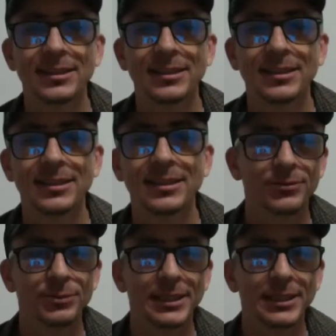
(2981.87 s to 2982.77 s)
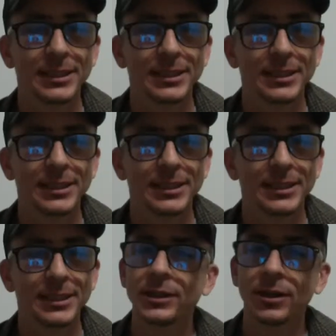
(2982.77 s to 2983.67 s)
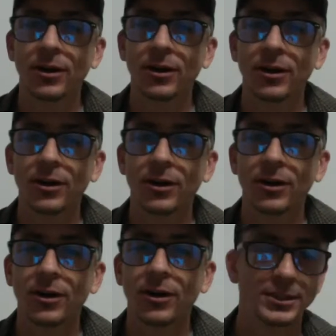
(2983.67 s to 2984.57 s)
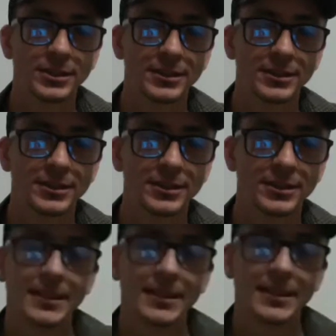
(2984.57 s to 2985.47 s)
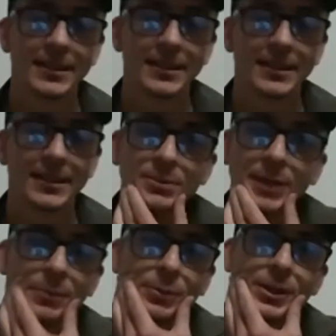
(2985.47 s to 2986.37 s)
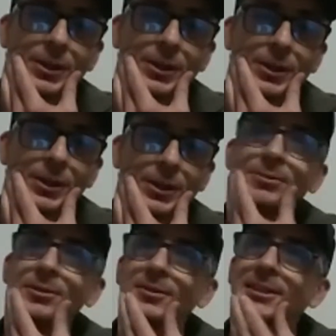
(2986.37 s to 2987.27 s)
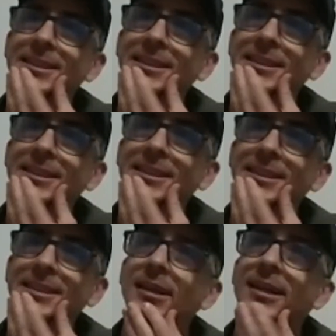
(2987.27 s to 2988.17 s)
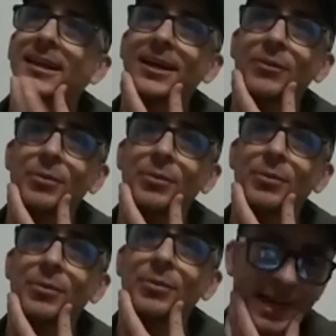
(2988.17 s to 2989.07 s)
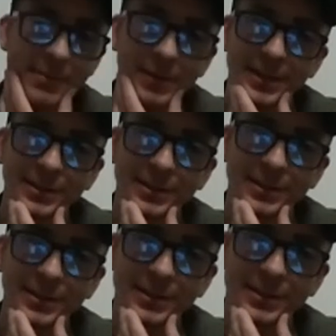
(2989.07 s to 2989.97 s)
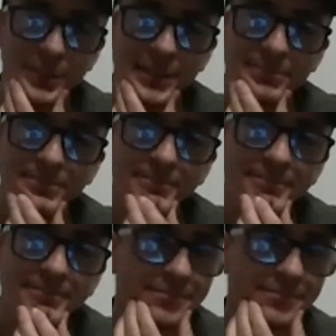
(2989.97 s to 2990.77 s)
Karen got hold of me after I won the Artfluence competition. So Ishmael put us together. It was kind of a project that came out of the blue for me.